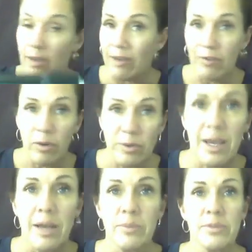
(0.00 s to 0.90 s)
I've always
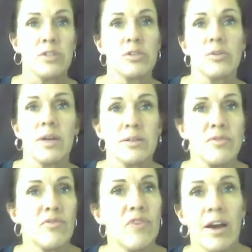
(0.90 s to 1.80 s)
had them since
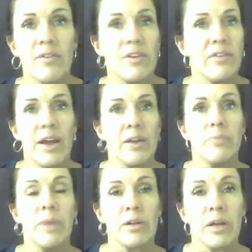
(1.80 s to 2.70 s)
2005, never had a
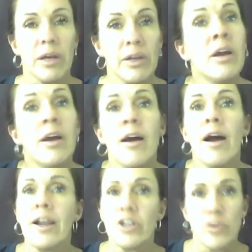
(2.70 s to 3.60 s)
metal gun.
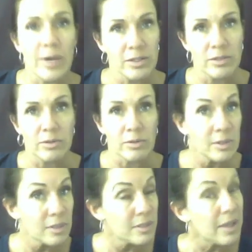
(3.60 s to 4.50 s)
I train
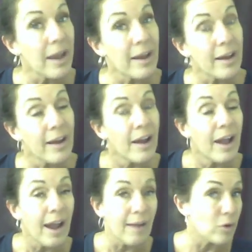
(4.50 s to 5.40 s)
students that
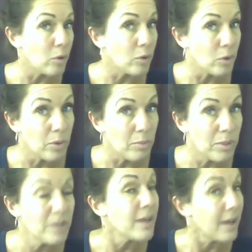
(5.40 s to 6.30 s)
have their own
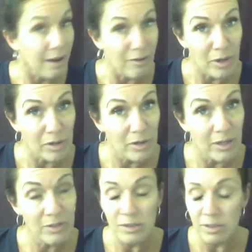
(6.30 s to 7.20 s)
equipment that have metal
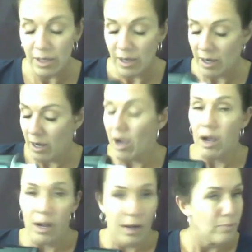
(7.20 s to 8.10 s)
guns.
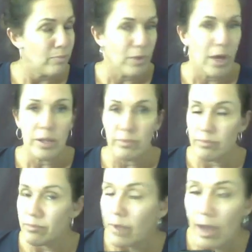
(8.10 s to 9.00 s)
I
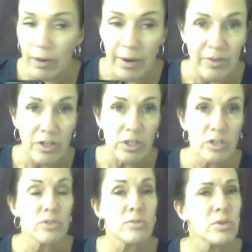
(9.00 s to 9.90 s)
don't have any
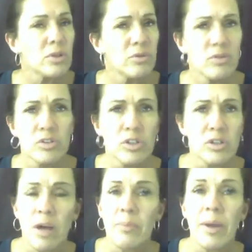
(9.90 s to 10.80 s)
issues with those,
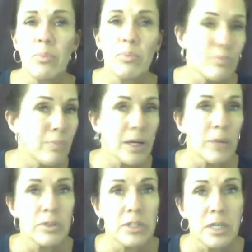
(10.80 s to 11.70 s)
just not my
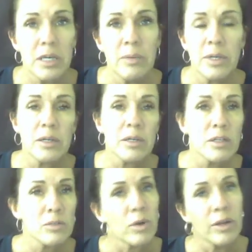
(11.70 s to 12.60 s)
cup of tea
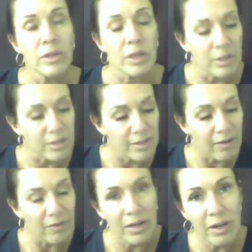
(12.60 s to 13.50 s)
because one, the gun is
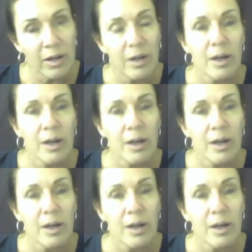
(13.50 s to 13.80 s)
heavy.